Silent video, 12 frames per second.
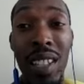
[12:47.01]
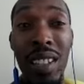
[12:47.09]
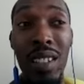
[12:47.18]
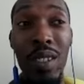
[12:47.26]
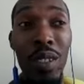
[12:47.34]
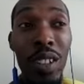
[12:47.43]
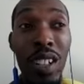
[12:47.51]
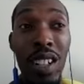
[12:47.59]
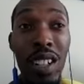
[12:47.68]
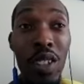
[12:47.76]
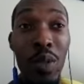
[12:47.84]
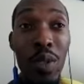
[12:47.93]
or your
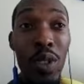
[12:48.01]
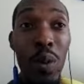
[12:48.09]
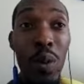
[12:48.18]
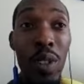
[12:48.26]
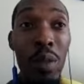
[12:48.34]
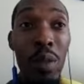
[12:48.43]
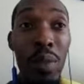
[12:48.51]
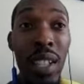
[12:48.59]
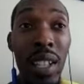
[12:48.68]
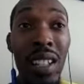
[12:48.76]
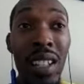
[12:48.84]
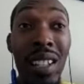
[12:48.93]
customers won't complain
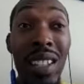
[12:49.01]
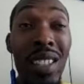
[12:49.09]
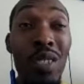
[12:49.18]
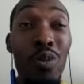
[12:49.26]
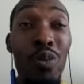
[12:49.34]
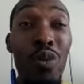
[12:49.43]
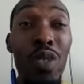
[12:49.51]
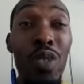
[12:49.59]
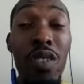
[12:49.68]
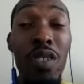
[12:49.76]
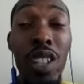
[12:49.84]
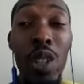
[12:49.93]
unless it's really,
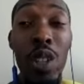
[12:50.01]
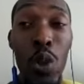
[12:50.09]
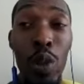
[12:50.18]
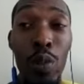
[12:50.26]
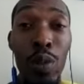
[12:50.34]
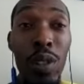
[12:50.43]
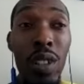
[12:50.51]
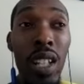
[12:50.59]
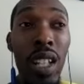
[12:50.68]
really horrible.